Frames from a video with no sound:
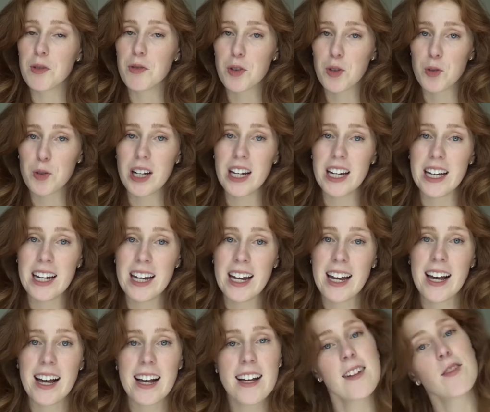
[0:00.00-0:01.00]
of three,
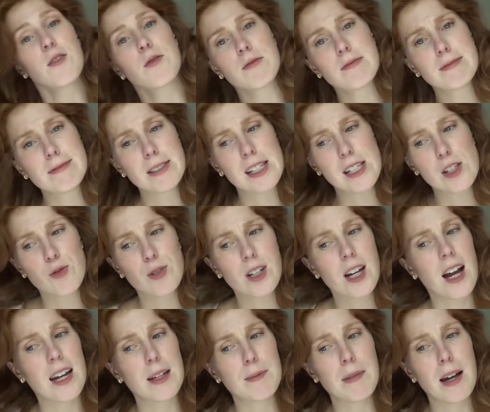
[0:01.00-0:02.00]

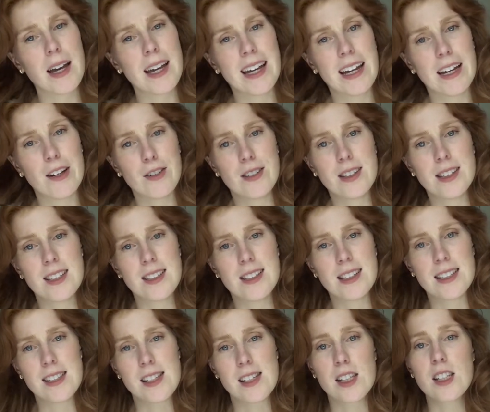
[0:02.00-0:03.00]
disregarding my hair in this
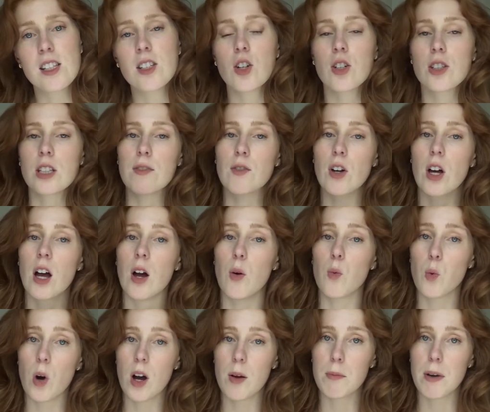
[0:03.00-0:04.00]
instance, because I got
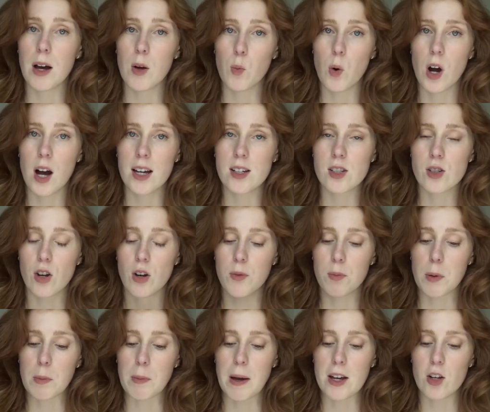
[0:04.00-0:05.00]
a, my white
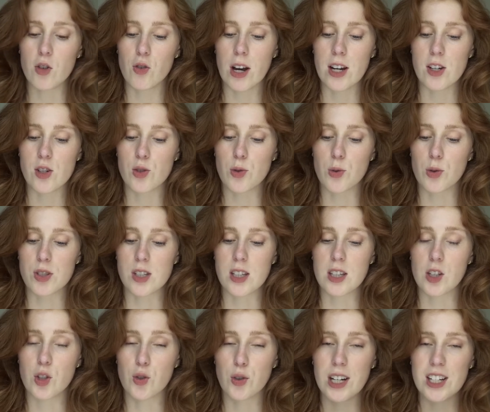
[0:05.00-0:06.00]
top and my grey shorts
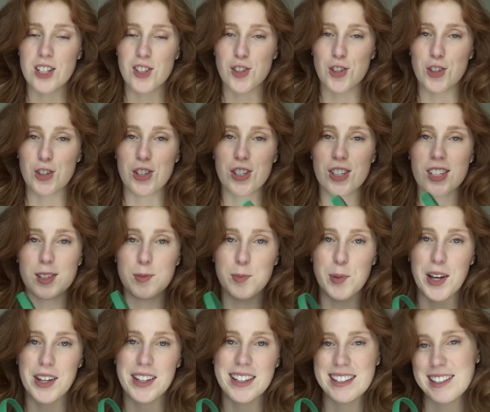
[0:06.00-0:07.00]
and the green shoes,
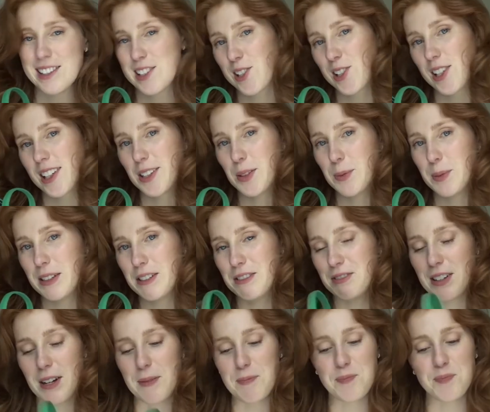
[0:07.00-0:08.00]
but it's just a little bit of
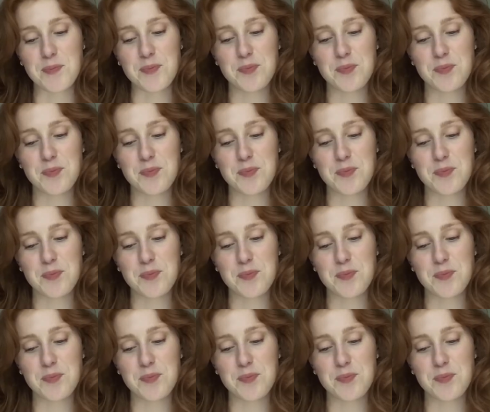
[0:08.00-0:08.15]
fun.